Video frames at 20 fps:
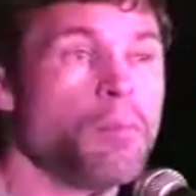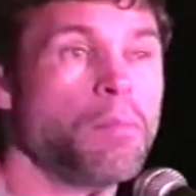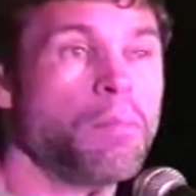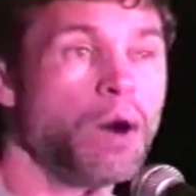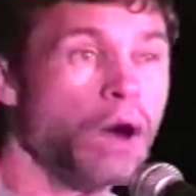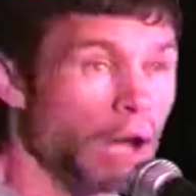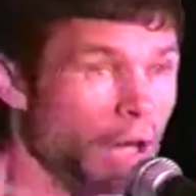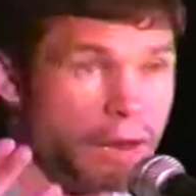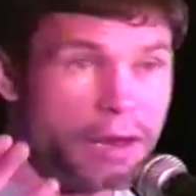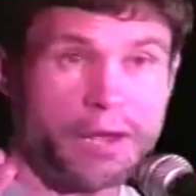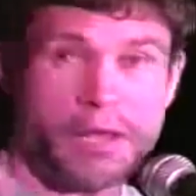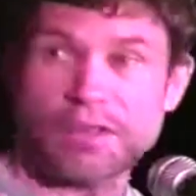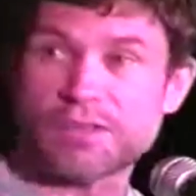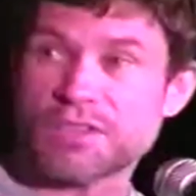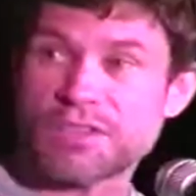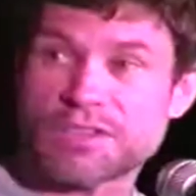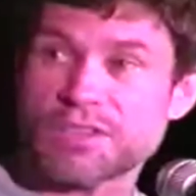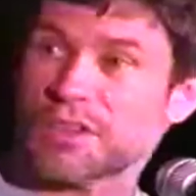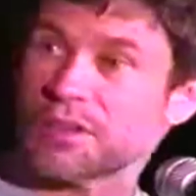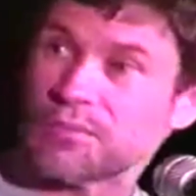but at
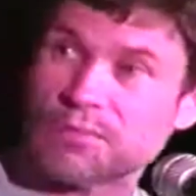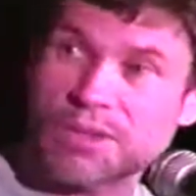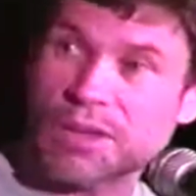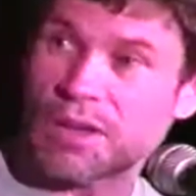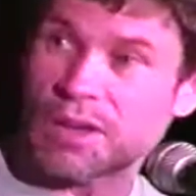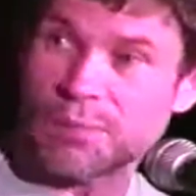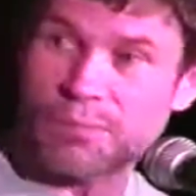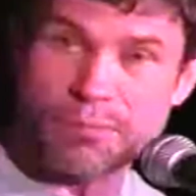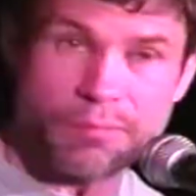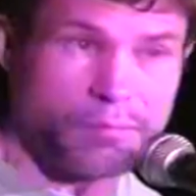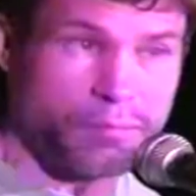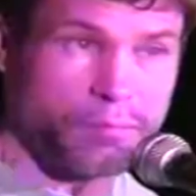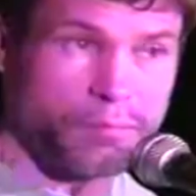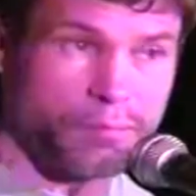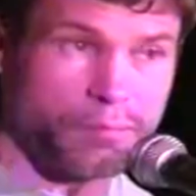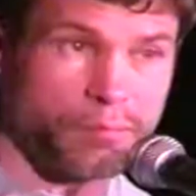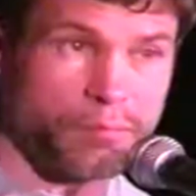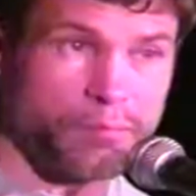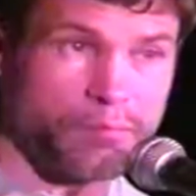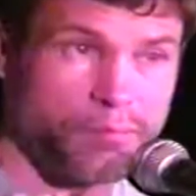the same time
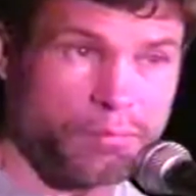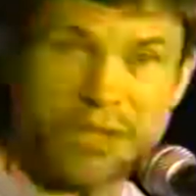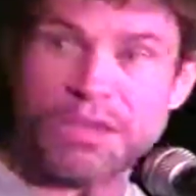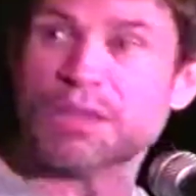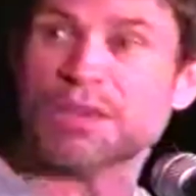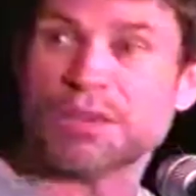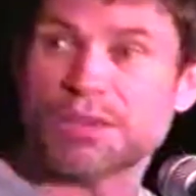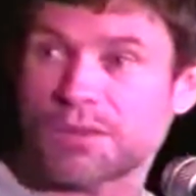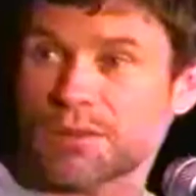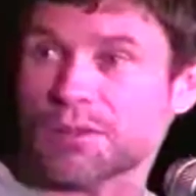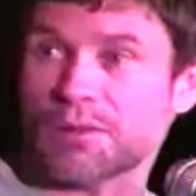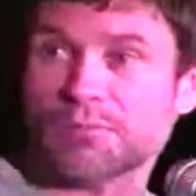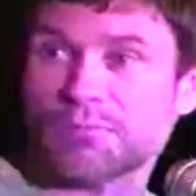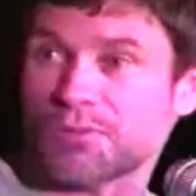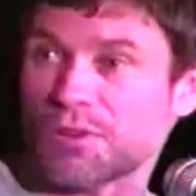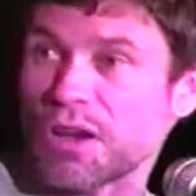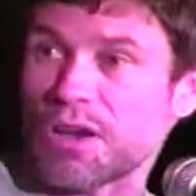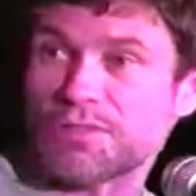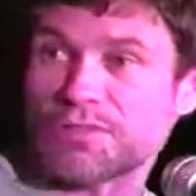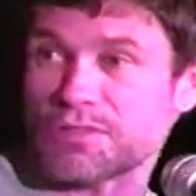be
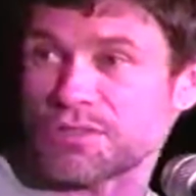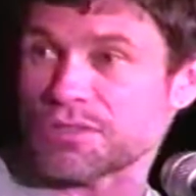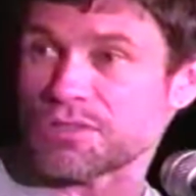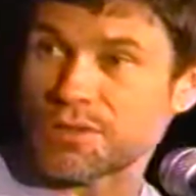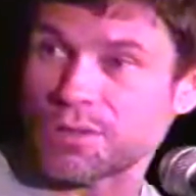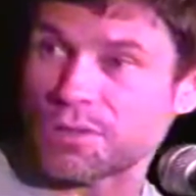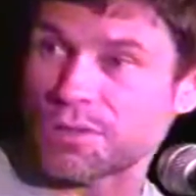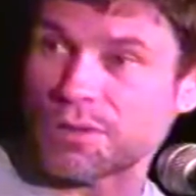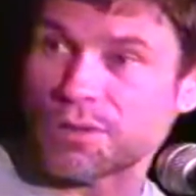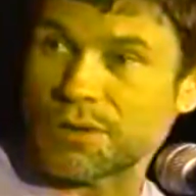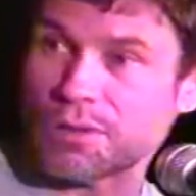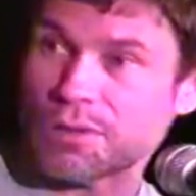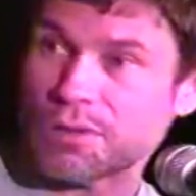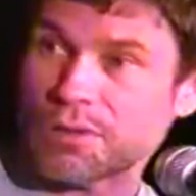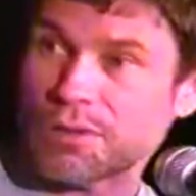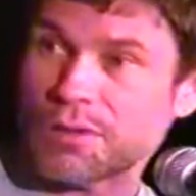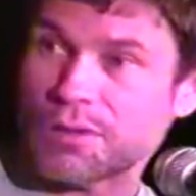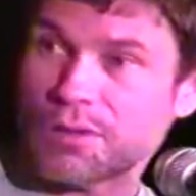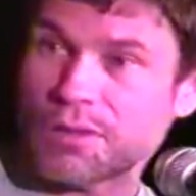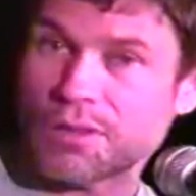improvisatory
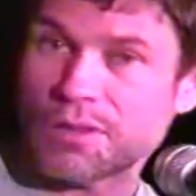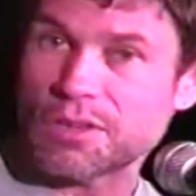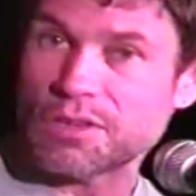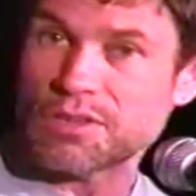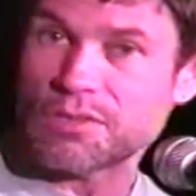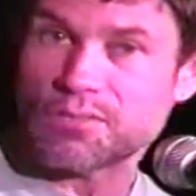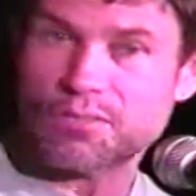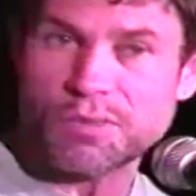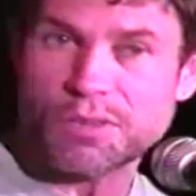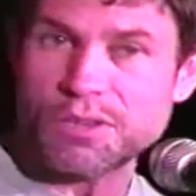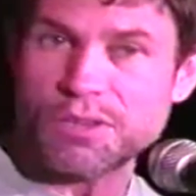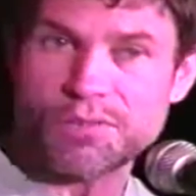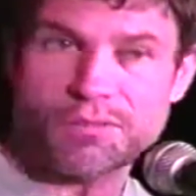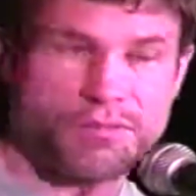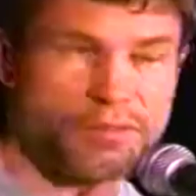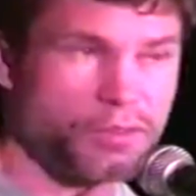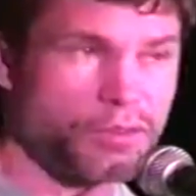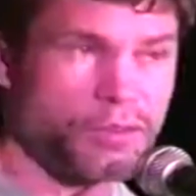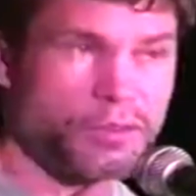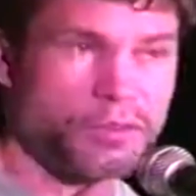is really
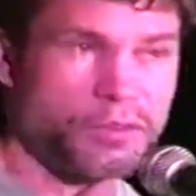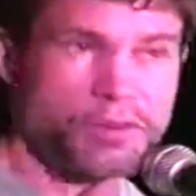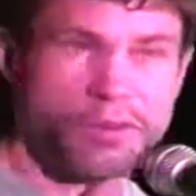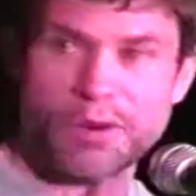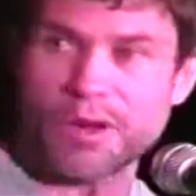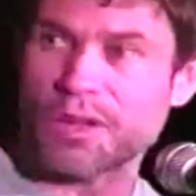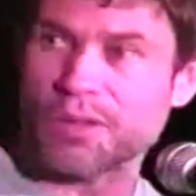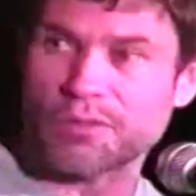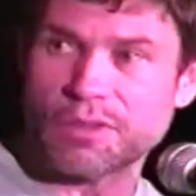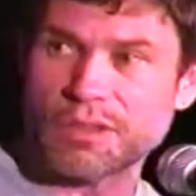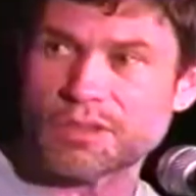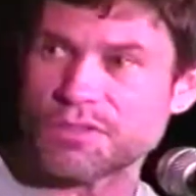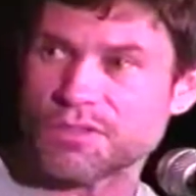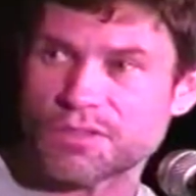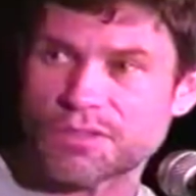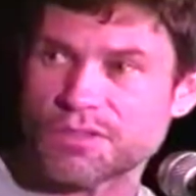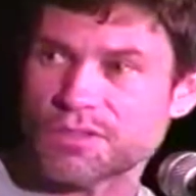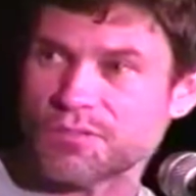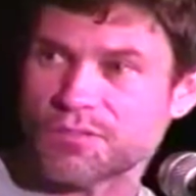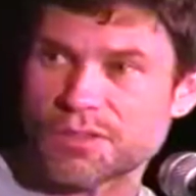fertile ground.
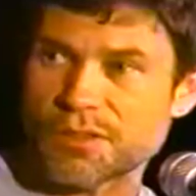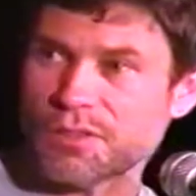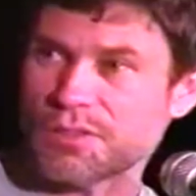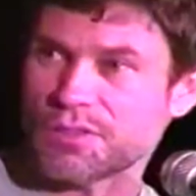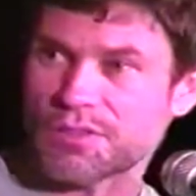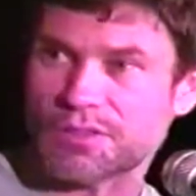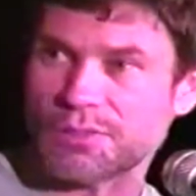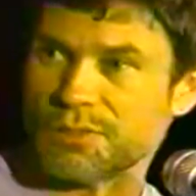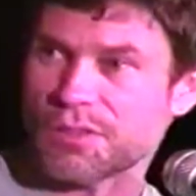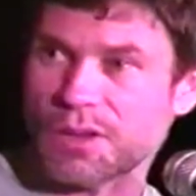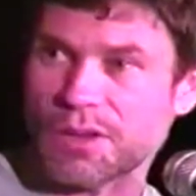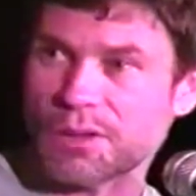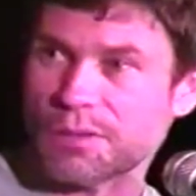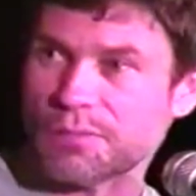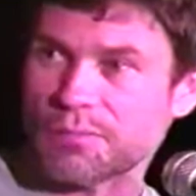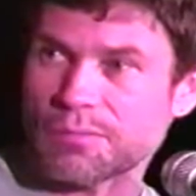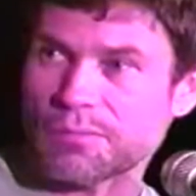It's fun to do that.